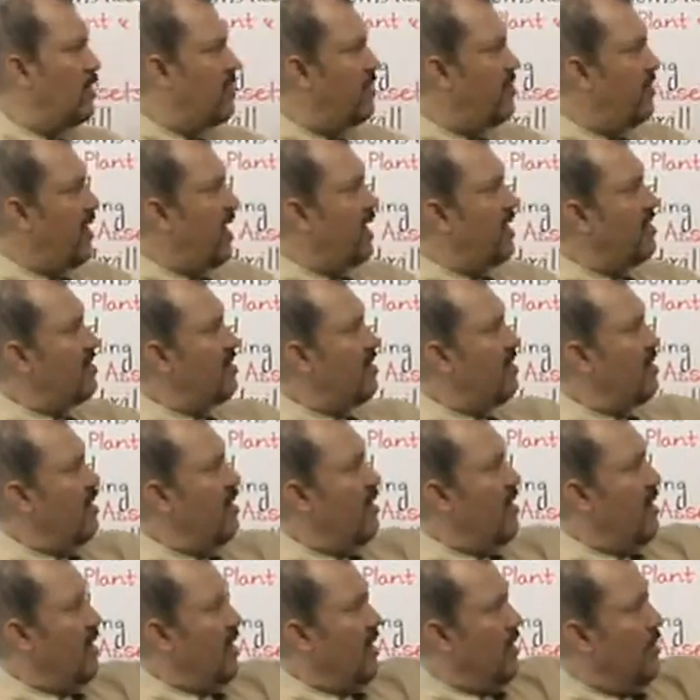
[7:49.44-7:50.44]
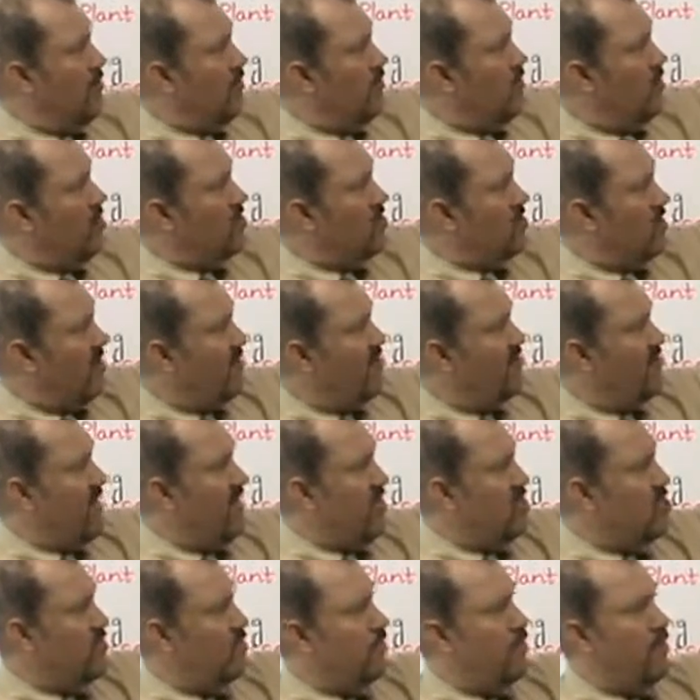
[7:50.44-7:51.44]
Then both of
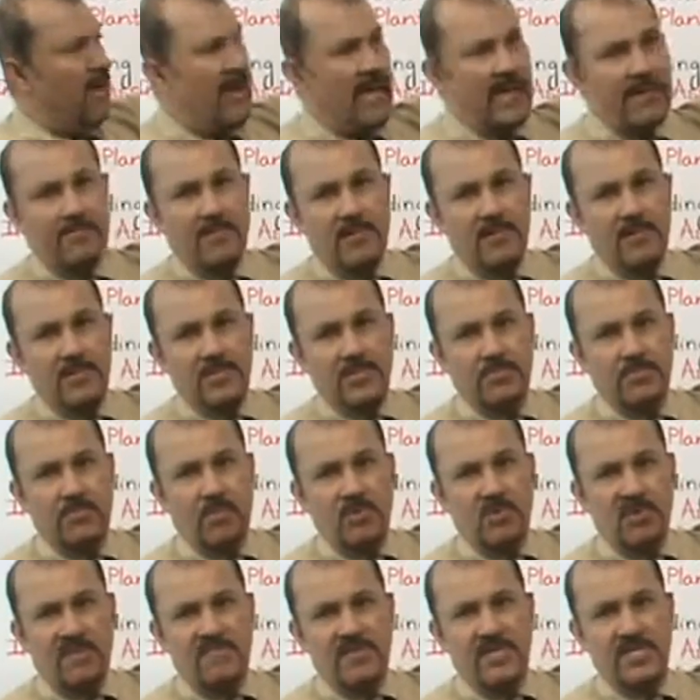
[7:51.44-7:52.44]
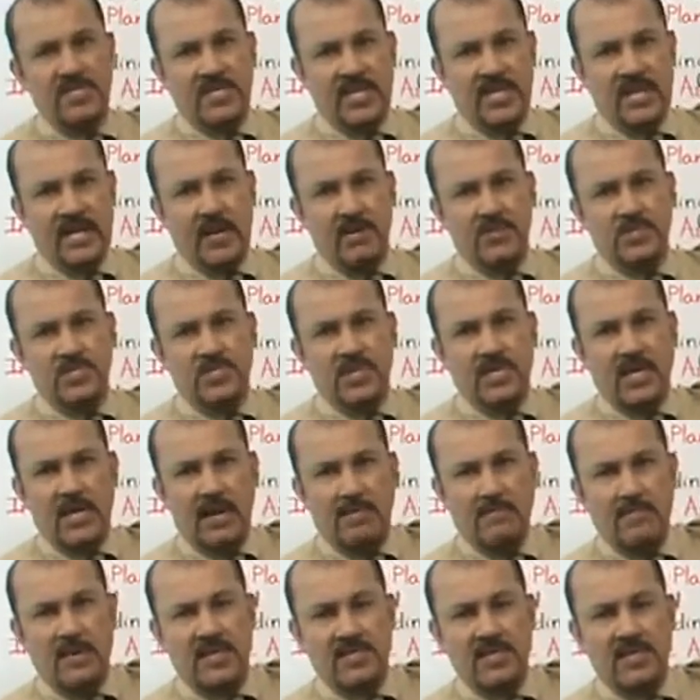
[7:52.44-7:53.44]
these payables, both of these accounts
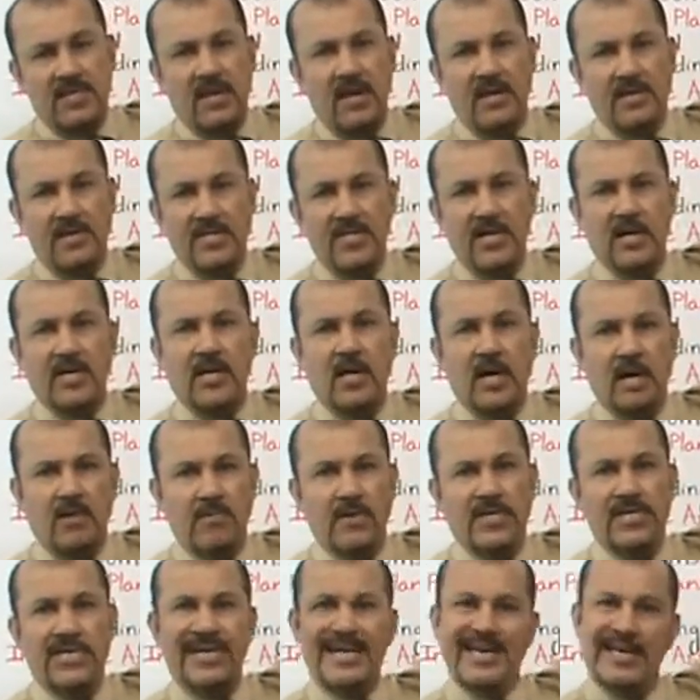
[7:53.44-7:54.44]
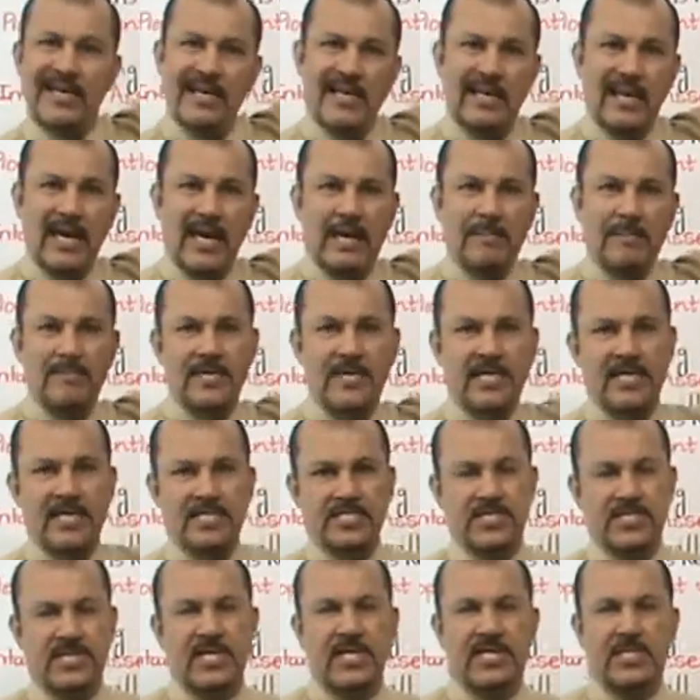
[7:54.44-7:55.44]
come under the current
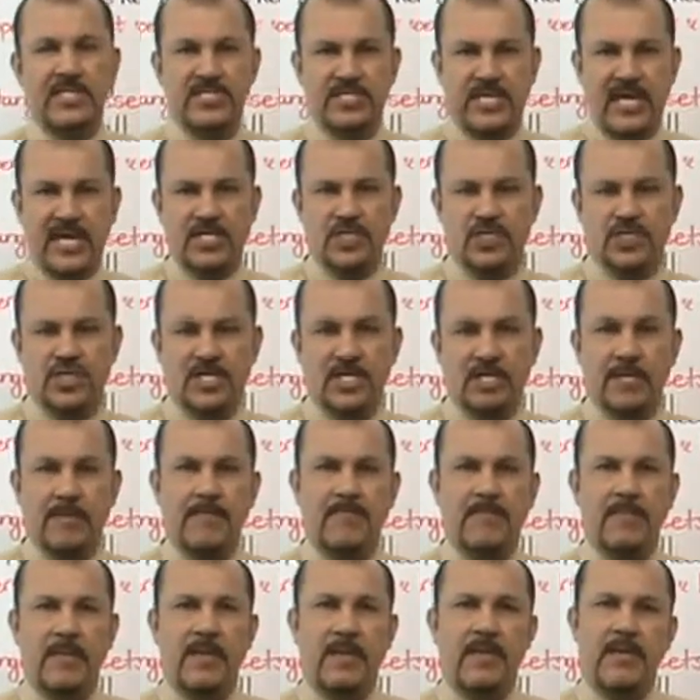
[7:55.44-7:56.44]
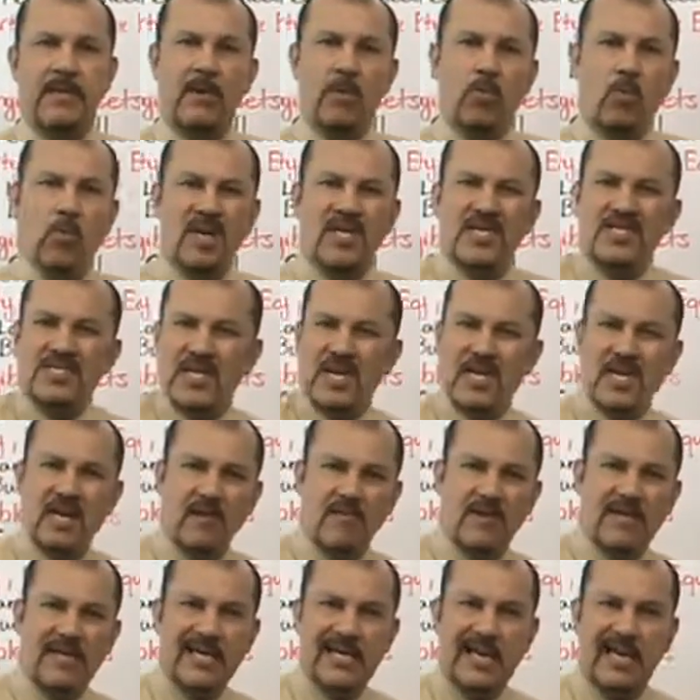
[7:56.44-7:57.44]
liabilities section. Now what is a
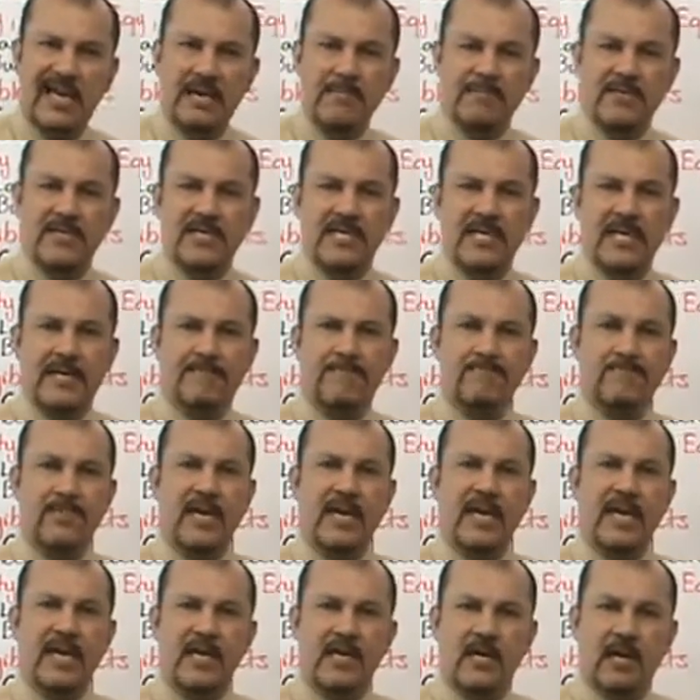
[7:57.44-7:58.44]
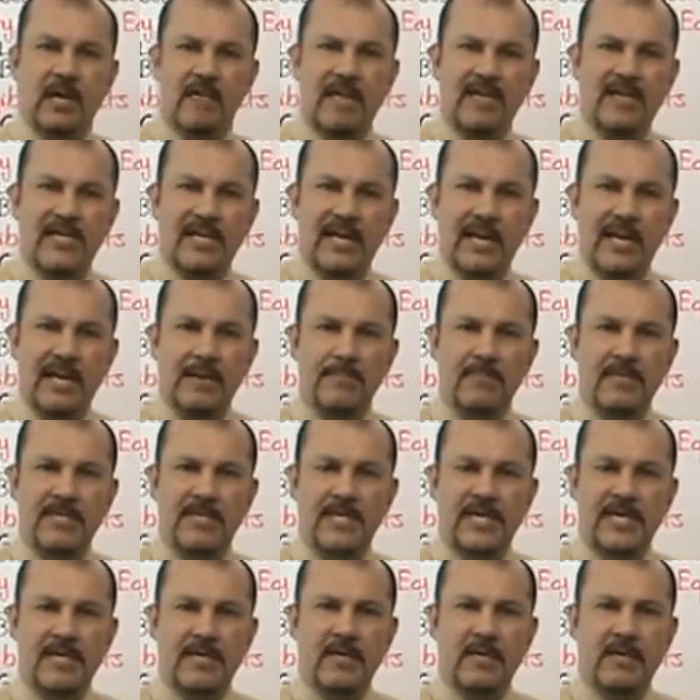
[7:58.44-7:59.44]
current liability? A current
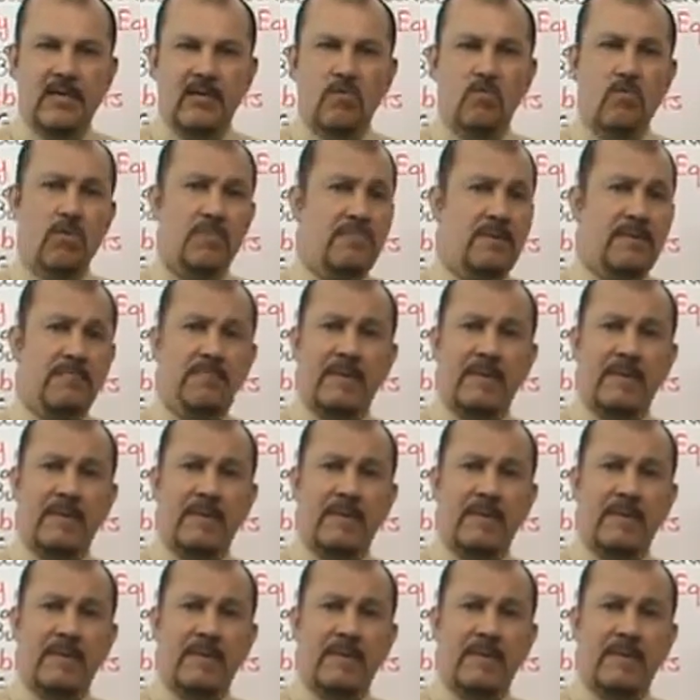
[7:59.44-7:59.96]
liability would be